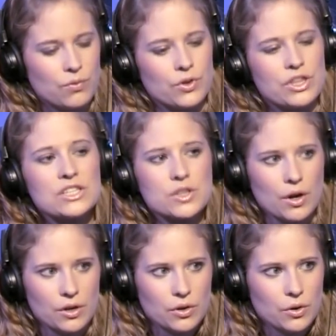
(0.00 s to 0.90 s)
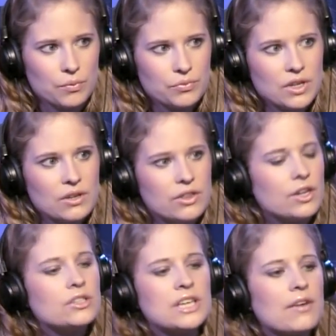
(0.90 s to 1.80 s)
for this article, yes,
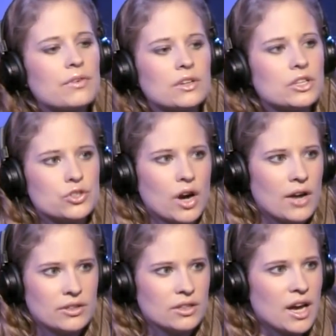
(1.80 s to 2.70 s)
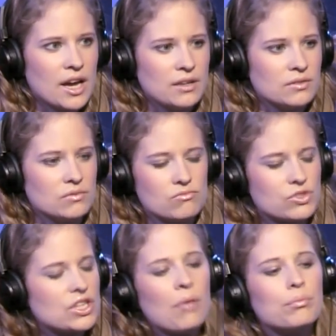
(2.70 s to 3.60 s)
they're definitely drawing the line
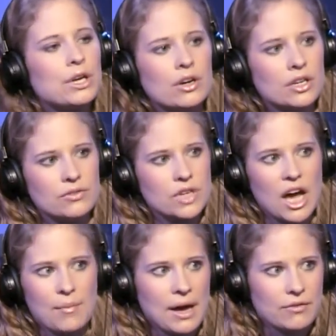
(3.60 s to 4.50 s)
some period of time